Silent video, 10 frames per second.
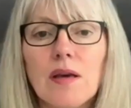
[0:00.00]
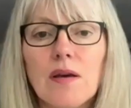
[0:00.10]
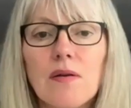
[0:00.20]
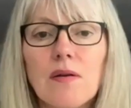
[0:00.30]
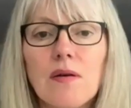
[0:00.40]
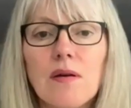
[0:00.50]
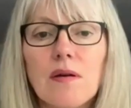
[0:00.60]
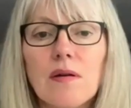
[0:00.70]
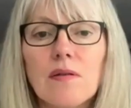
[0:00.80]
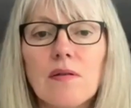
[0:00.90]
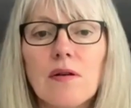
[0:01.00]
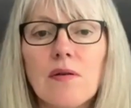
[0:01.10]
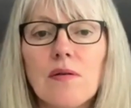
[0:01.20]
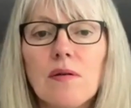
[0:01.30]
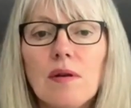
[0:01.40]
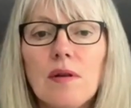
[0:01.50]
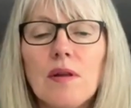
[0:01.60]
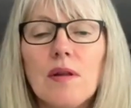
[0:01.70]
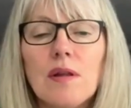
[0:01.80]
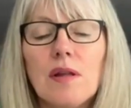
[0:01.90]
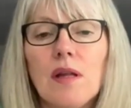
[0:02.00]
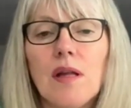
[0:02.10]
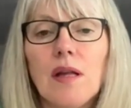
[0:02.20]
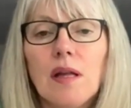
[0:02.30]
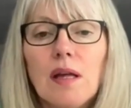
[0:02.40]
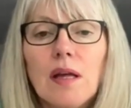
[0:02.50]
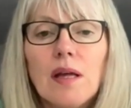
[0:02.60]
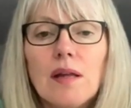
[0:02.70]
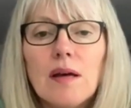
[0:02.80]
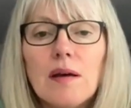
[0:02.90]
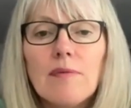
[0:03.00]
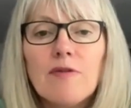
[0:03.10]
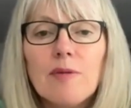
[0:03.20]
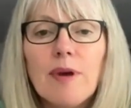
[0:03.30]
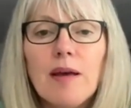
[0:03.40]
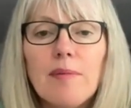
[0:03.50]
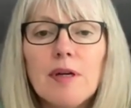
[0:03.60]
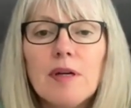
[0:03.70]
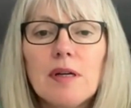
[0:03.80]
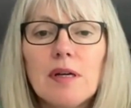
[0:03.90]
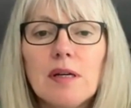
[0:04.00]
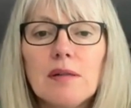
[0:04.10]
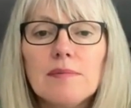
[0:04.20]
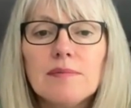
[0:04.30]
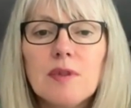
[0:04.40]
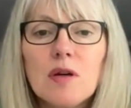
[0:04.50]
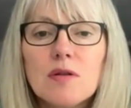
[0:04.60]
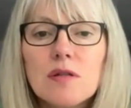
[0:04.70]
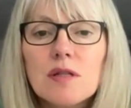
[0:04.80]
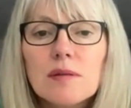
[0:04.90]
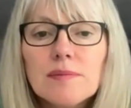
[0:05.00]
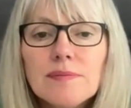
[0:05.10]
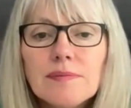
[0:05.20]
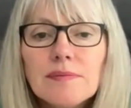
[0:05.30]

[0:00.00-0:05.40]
you. So from Emma Honsum,